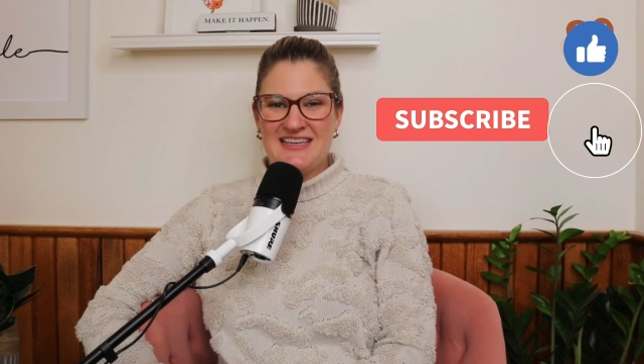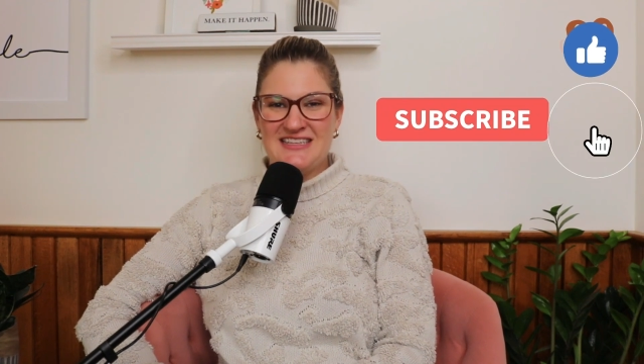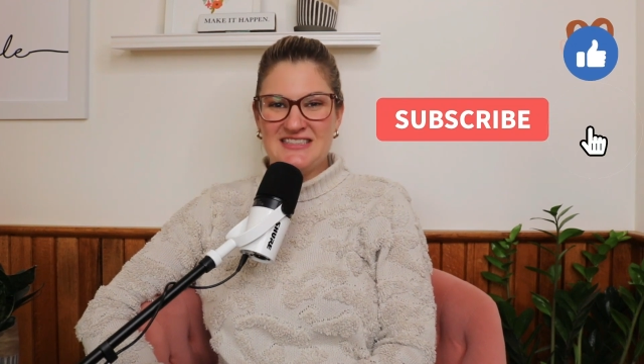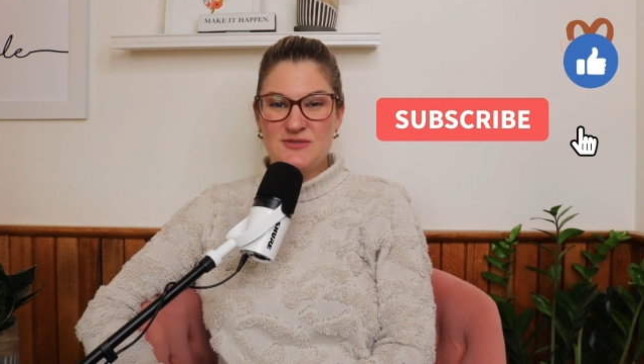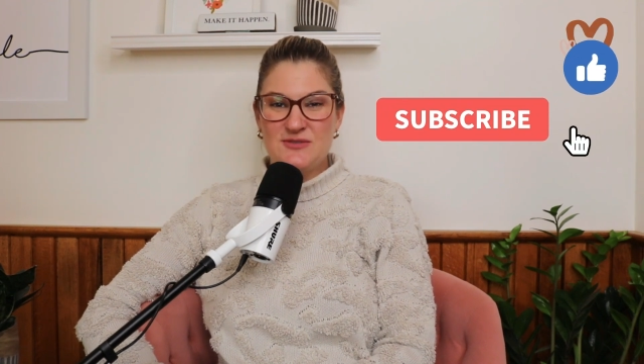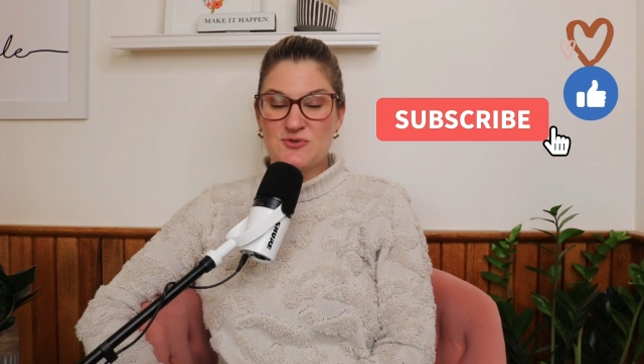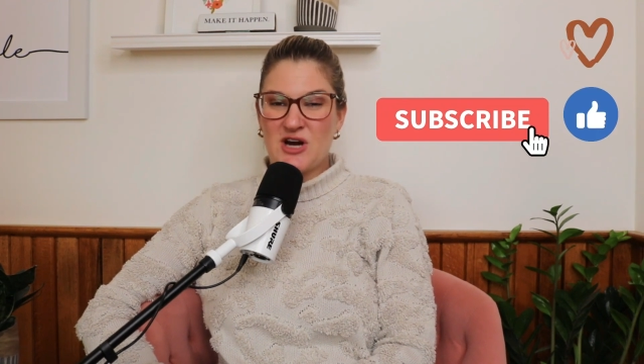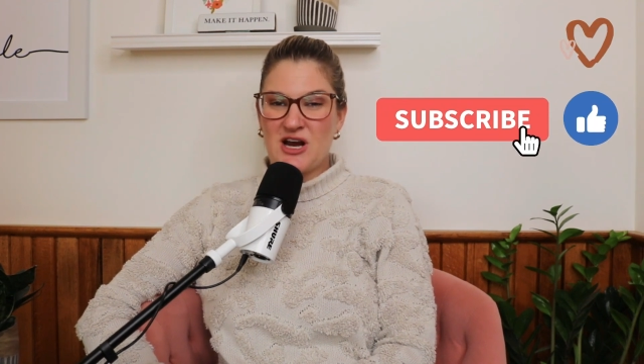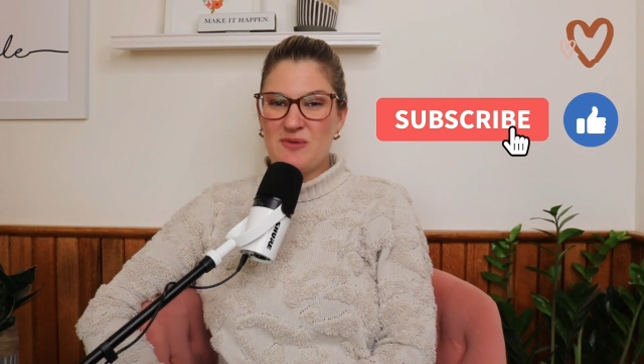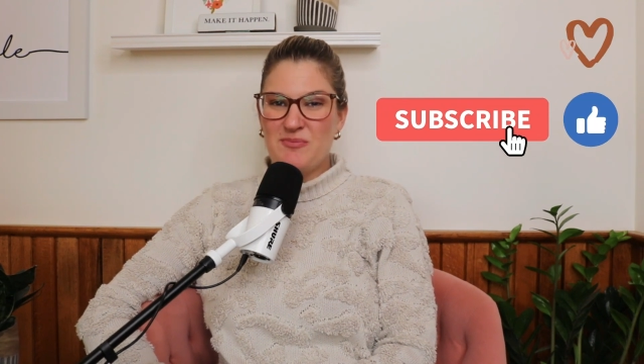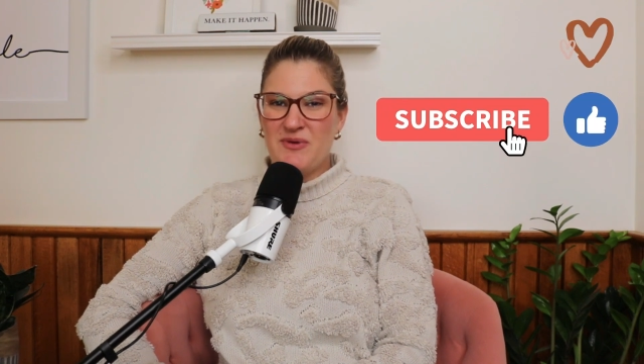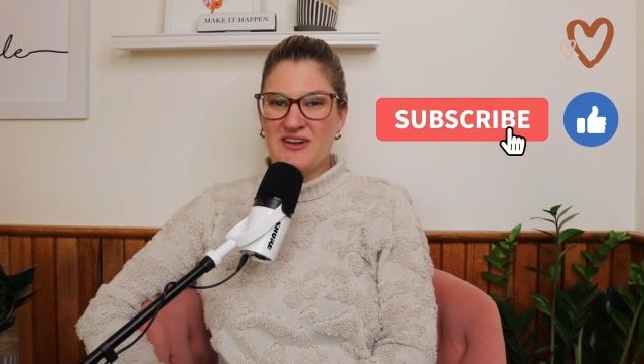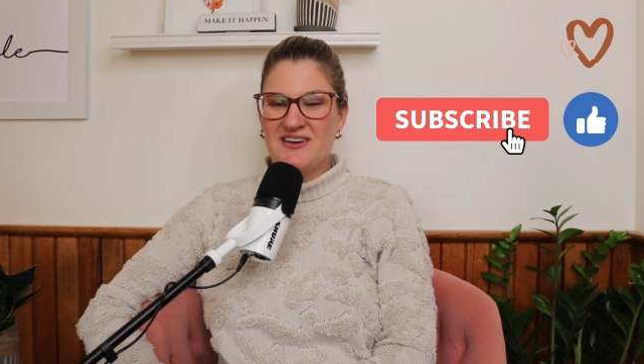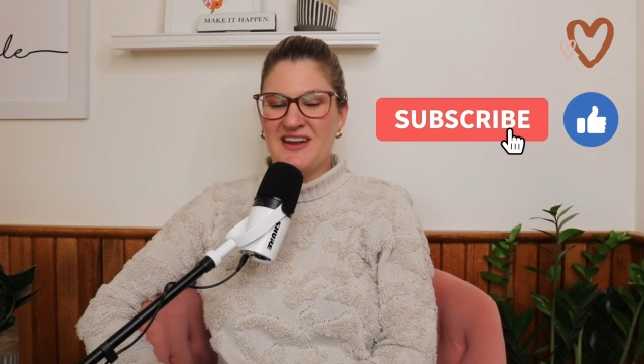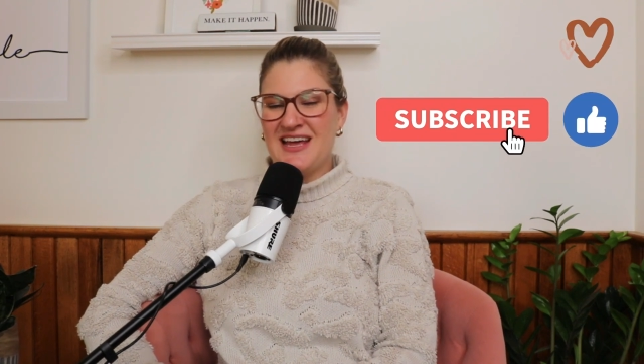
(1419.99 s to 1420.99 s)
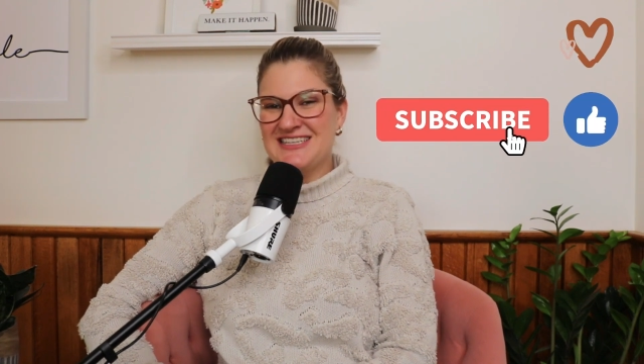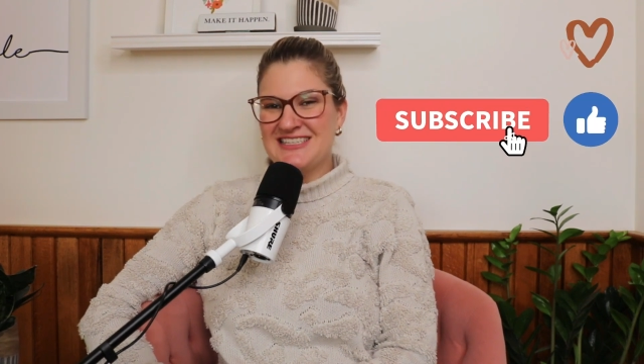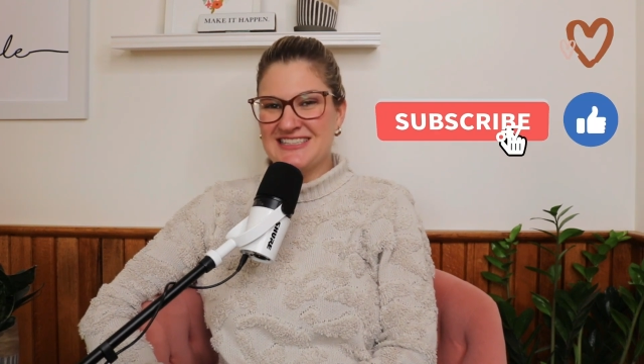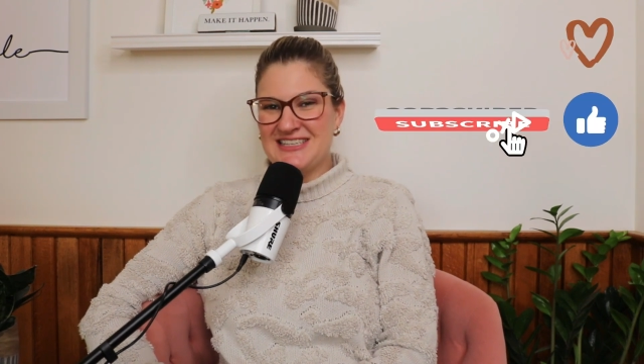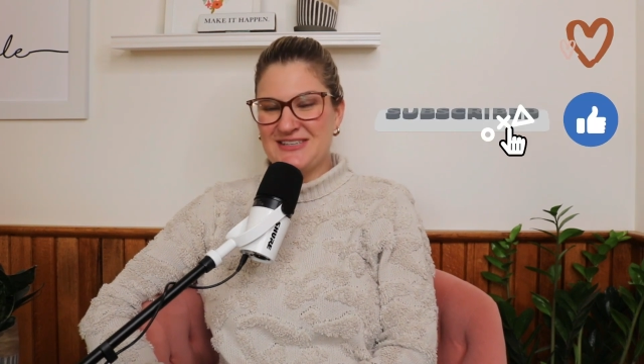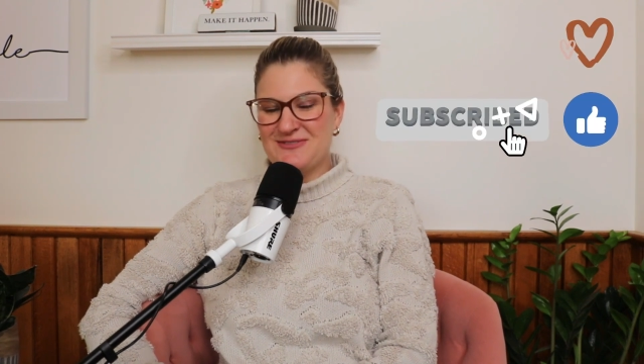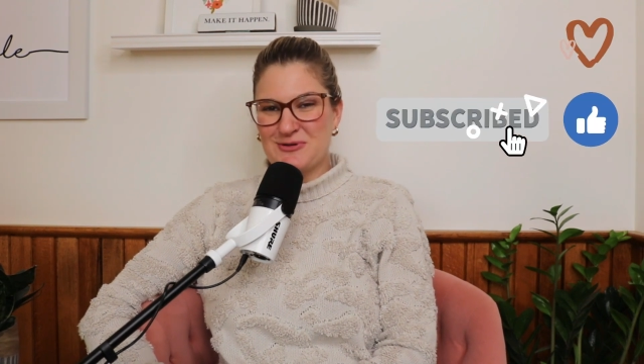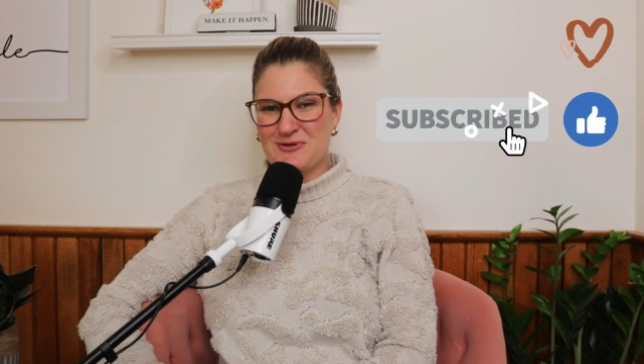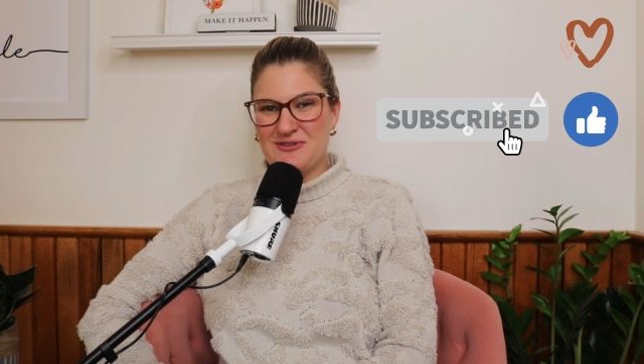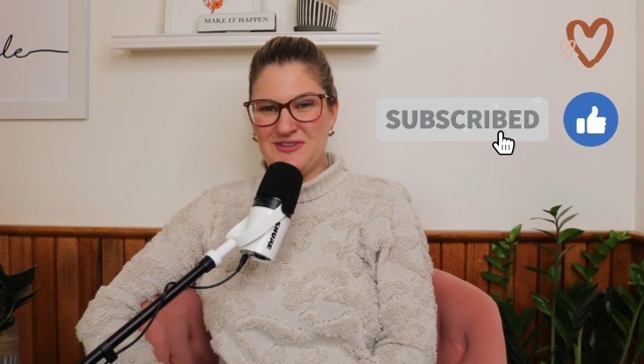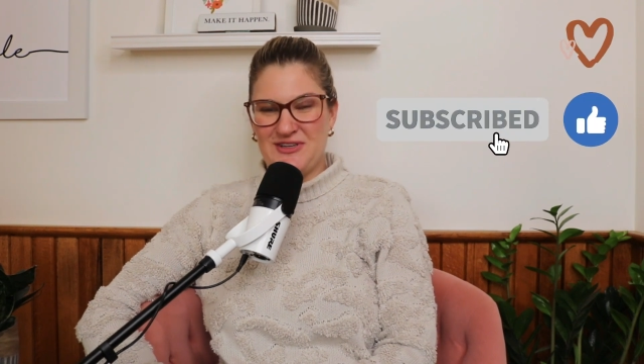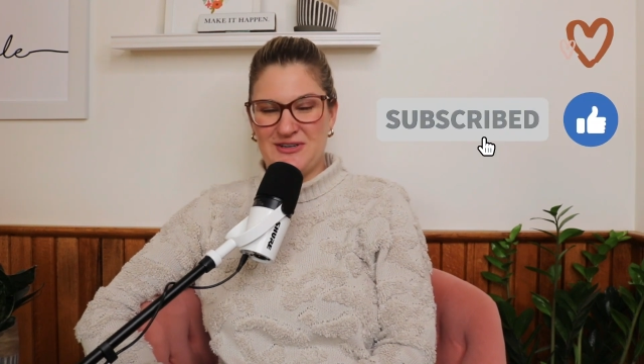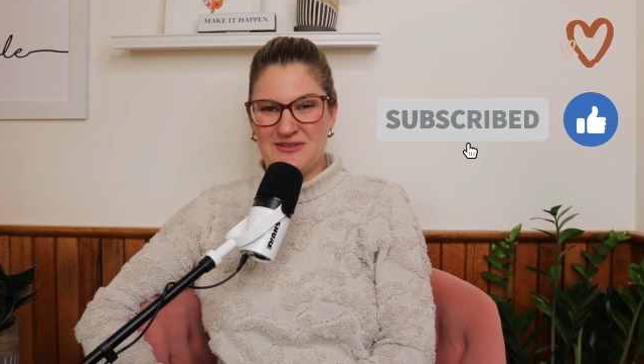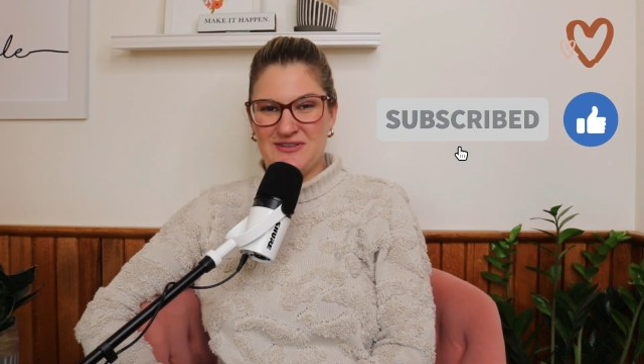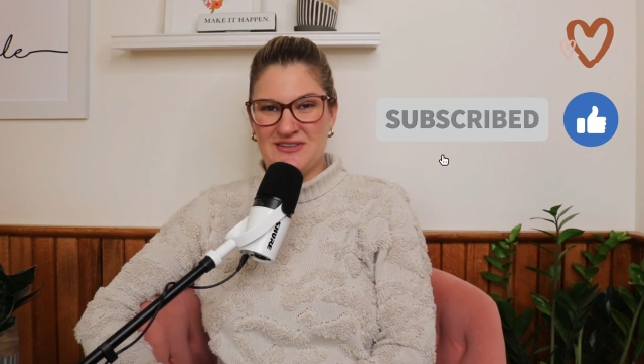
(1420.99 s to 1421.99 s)
that subscribe button and to leave a
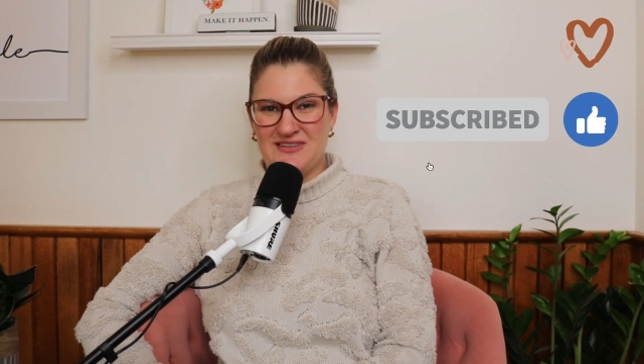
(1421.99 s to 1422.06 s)
review.